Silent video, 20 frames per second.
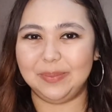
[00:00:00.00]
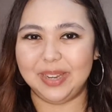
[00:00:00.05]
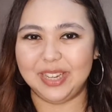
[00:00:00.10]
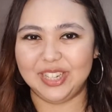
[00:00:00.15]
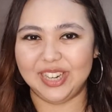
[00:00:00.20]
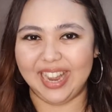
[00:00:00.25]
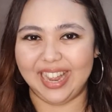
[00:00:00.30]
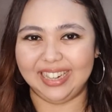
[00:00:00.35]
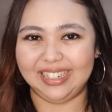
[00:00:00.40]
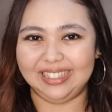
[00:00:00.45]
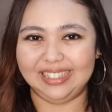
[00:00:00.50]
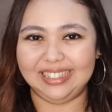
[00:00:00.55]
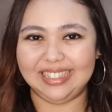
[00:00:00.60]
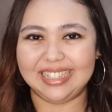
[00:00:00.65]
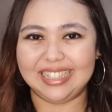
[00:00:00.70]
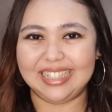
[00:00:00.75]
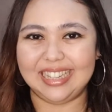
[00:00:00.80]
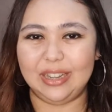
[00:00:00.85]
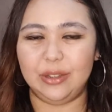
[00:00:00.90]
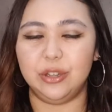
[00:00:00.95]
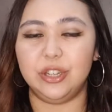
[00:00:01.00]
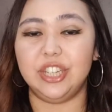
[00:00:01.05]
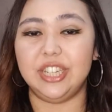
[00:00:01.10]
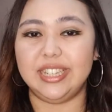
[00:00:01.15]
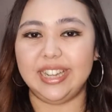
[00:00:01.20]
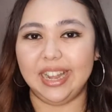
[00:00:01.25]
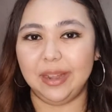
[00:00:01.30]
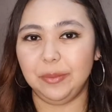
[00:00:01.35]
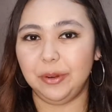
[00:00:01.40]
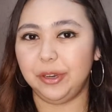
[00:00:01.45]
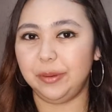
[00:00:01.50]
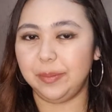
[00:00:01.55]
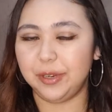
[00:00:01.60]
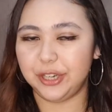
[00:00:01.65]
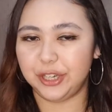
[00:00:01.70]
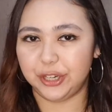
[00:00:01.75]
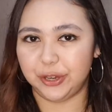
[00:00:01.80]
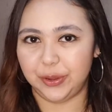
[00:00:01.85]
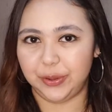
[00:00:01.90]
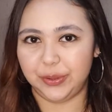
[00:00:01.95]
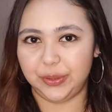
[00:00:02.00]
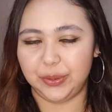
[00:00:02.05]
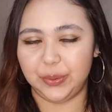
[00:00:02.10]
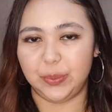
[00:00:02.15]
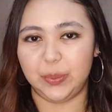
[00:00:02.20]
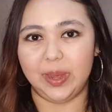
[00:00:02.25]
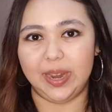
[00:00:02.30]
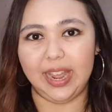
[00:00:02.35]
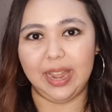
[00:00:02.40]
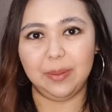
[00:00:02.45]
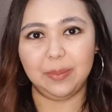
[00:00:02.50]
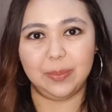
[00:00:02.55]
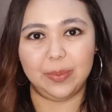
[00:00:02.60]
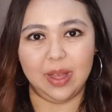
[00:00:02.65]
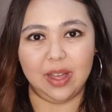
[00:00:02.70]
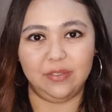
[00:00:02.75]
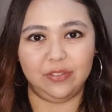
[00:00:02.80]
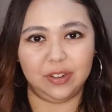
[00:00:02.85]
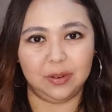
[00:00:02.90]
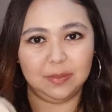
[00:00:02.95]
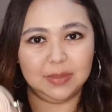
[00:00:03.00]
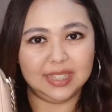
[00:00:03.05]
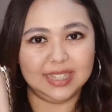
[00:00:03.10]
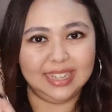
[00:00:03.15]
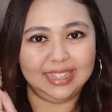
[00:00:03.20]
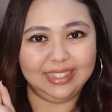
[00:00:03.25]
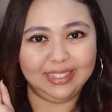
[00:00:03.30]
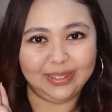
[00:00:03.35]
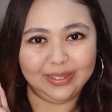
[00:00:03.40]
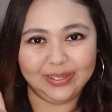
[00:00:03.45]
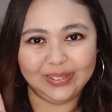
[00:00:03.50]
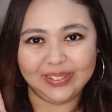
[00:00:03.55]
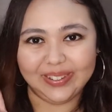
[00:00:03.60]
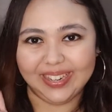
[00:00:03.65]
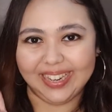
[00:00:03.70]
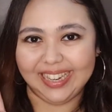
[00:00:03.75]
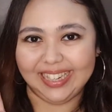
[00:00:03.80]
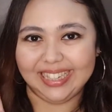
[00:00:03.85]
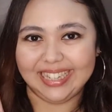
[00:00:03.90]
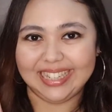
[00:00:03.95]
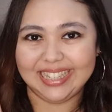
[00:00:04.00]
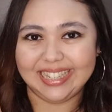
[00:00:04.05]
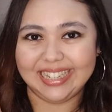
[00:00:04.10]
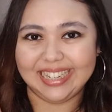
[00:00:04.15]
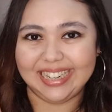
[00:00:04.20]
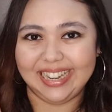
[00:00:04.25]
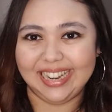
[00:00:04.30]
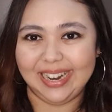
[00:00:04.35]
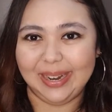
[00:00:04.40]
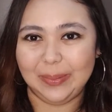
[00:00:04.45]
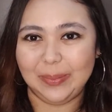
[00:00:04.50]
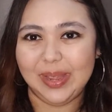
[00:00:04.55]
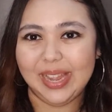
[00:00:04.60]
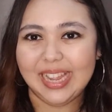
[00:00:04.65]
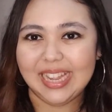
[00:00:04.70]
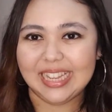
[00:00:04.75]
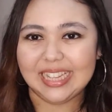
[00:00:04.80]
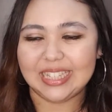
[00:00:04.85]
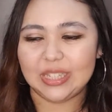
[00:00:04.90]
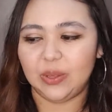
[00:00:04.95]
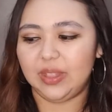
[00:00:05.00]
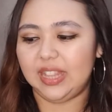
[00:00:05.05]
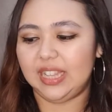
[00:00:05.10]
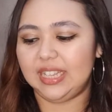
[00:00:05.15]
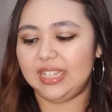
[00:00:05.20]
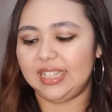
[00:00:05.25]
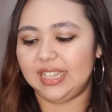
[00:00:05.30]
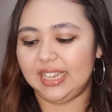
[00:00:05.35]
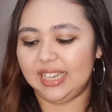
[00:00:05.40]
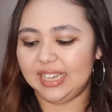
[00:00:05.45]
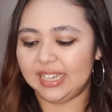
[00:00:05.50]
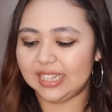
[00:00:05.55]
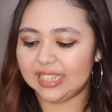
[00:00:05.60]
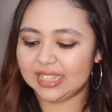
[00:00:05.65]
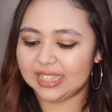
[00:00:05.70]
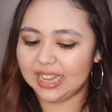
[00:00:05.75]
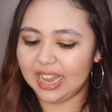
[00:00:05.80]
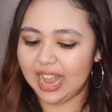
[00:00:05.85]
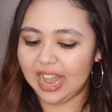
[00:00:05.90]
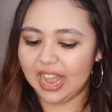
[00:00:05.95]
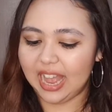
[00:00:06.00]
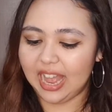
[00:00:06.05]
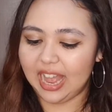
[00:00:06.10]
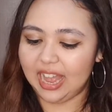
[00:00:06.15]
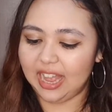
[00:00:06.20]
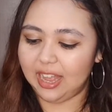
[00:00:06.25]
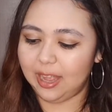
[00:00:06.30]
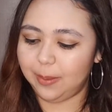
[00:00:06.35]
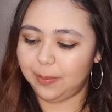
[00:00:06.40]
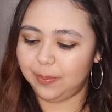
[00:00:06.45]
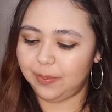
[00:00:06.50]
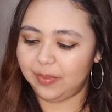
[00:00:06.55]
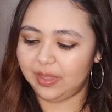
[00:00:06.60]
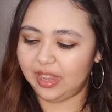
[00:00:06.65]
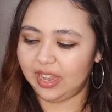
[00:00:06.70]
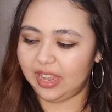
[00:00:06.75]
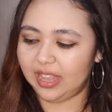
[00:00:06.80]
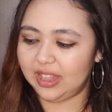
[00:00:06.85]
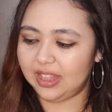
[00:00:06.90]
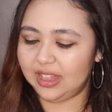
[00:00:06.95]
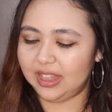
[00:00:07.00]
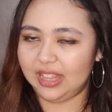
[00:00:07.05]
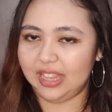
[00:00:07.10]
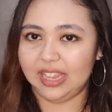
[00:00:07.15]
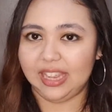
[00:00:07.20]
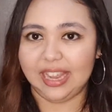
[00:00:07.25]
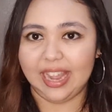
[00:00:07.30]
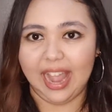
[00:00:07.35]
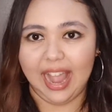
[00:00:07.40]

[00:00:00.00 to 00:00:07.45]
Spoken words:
channel. So today I'm going to be showing you what I bought from Zalora this time. So this is the